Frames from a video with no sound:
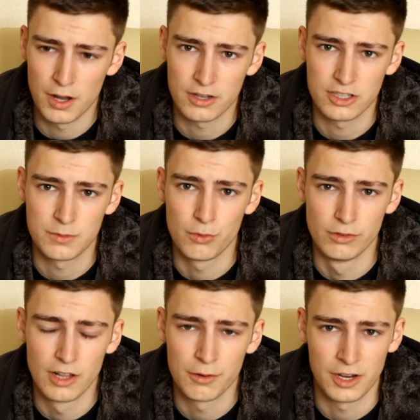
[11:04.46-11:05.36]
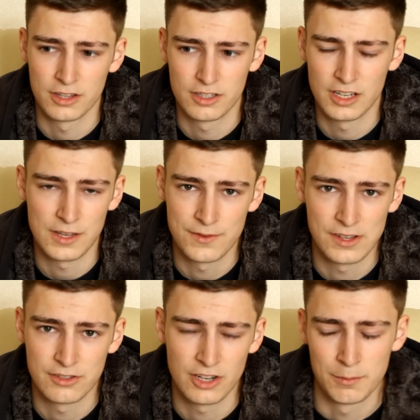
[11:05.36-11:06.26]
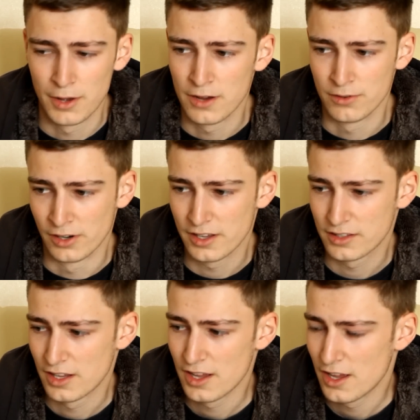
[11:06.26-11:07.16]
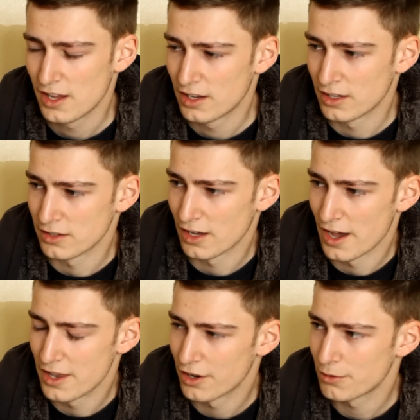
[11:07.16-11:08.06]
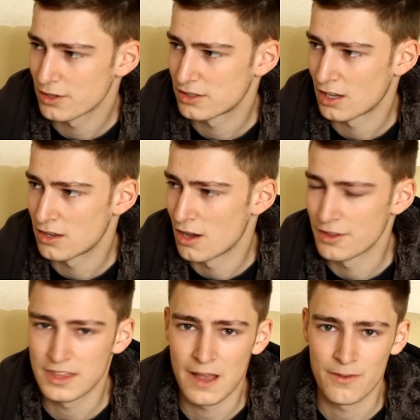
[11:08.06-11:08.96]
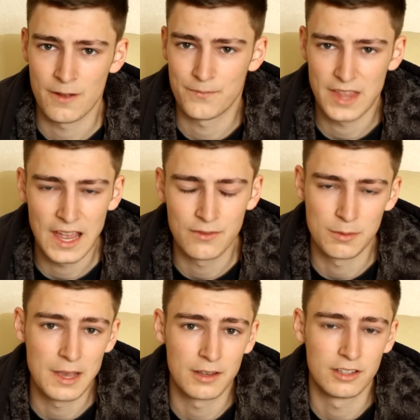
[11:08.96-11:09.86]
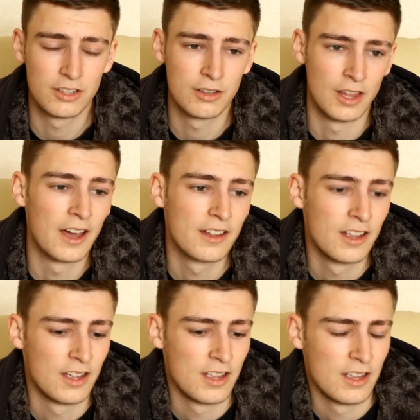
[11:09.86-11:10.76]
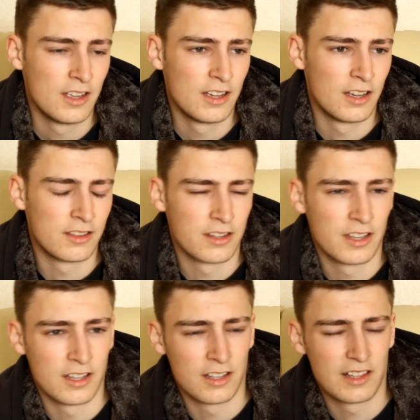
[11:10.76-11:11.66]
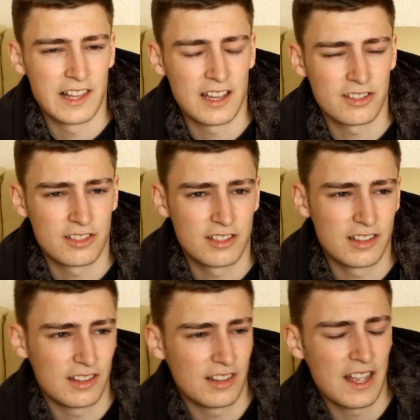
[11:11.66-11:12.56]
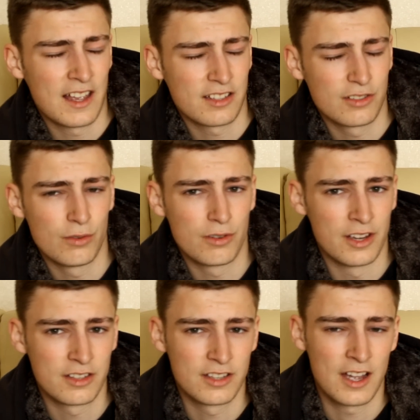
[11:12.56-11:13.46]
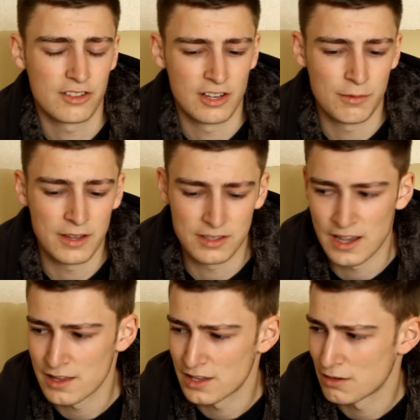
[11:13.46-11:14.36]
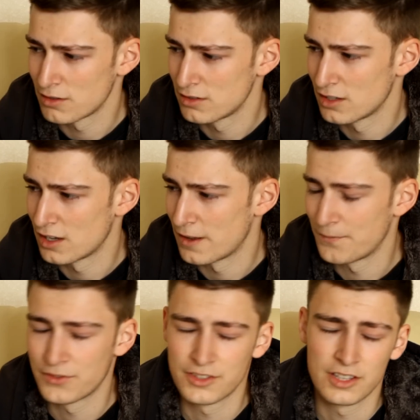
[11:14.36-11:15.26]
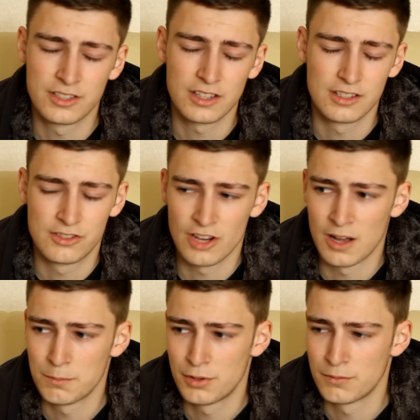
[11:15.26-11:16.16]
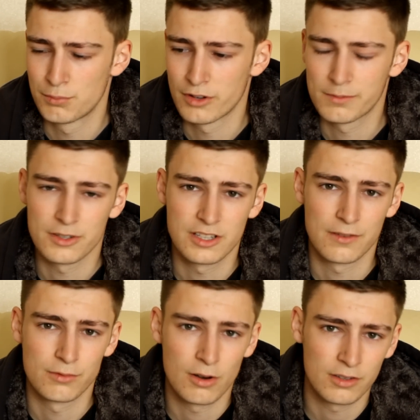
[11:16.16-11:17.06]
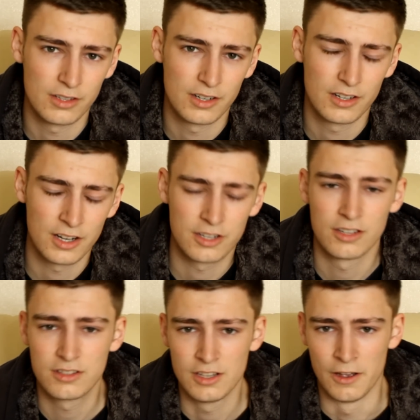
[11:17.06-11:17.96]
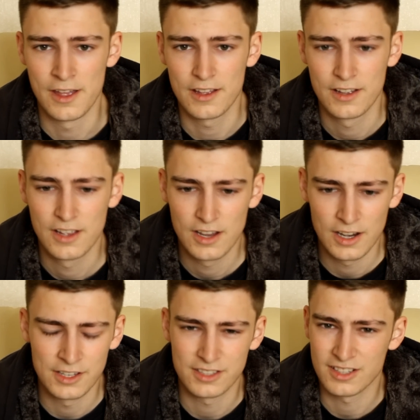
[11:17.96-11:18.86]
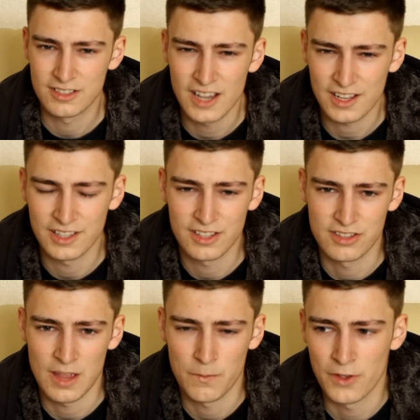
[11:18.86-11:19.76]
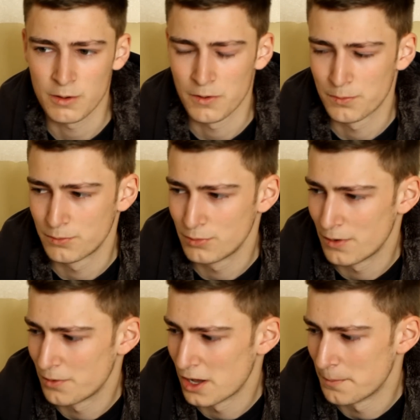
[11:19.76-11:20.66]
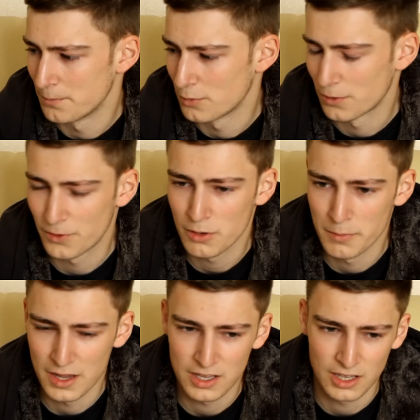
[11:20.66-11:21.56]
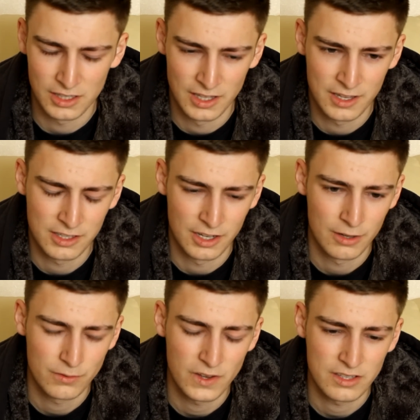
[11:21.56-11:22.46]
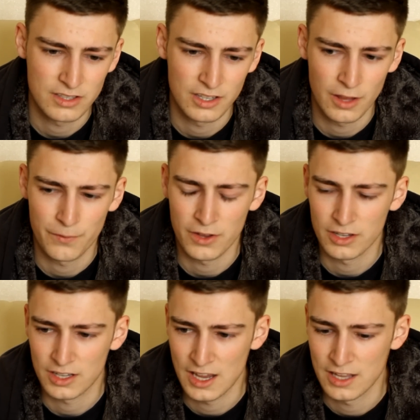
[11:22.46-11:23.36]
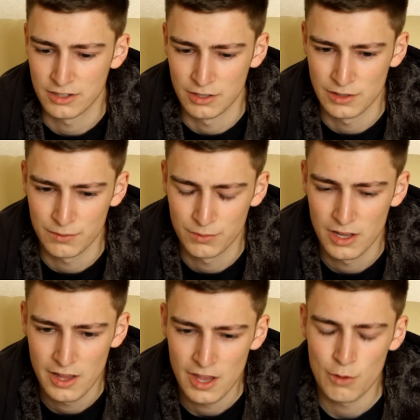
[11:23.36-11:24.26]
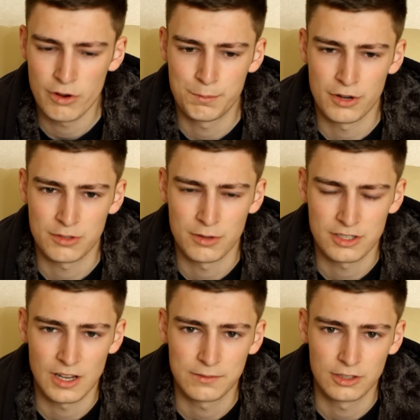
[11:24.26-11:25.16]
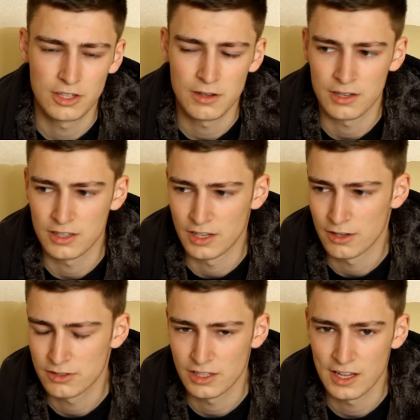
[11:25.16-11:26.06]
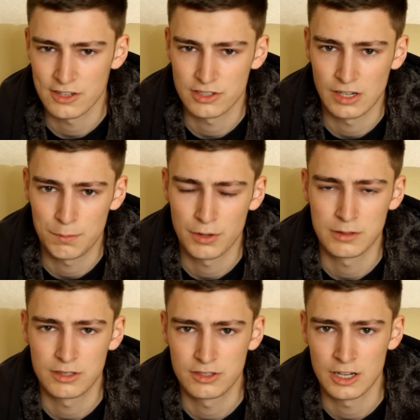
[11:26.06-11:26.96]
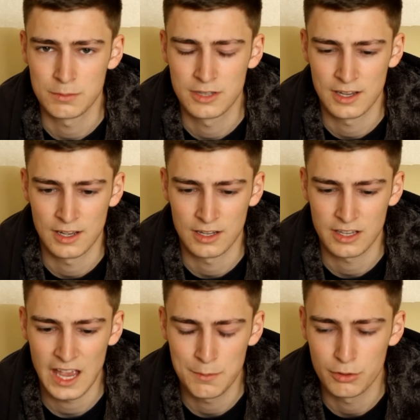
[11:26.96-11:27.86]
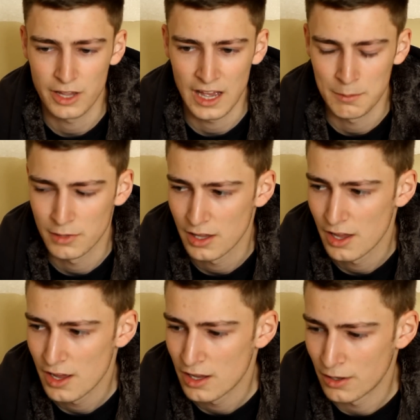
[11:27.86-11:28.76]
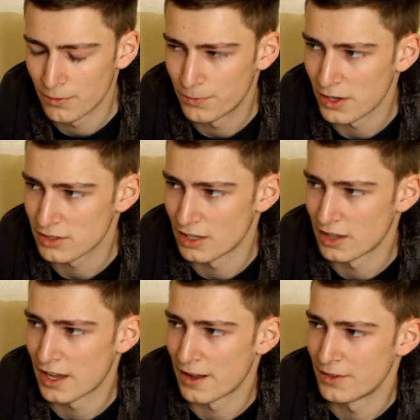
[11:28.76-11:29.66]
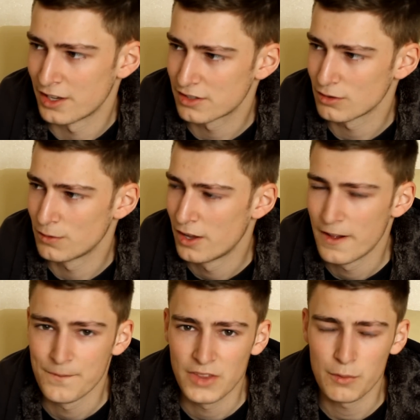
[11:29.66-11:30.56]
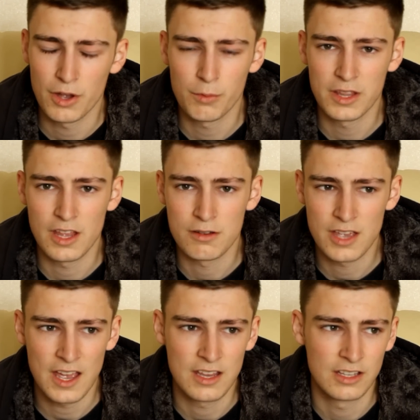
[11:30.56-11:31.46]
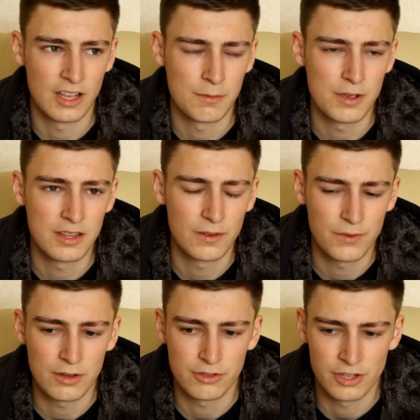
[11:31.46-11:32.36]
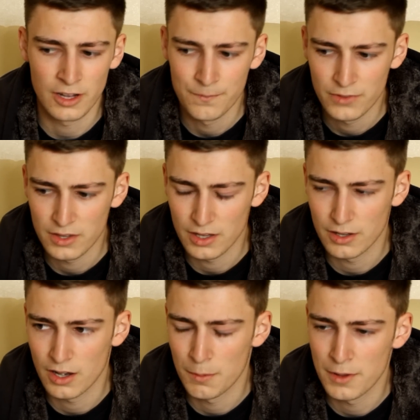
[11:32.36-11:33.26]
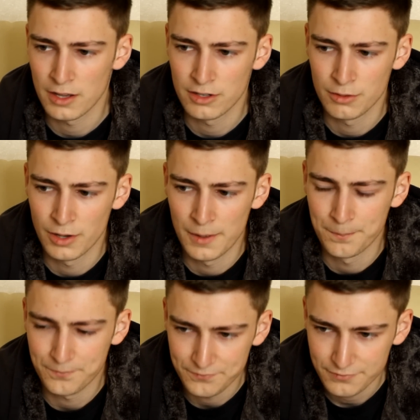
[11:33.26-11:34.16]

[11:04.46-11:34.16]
park a small lorry underneath it and jump over it, and I always said that I'd never ever be able to do that. And last August I actually went down there and did the jump and proved myself wrong that I could do it. And it's exactly the same thing with my filmmaking and that, you know, things that I don't think I can do, I will push myself to do it, you know. So last year I prototyped a cable cam and things like that, and it went okay, you know, but in the future I'll be able to